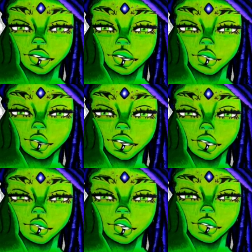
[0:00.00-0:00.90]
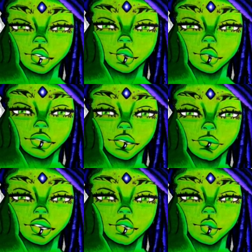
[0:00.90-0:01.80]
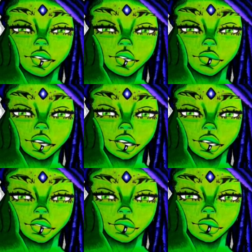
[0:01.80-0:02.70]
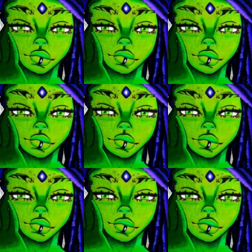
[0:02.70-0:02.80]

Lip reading: Hey, trendies, trendsetters, and my trendy tribe.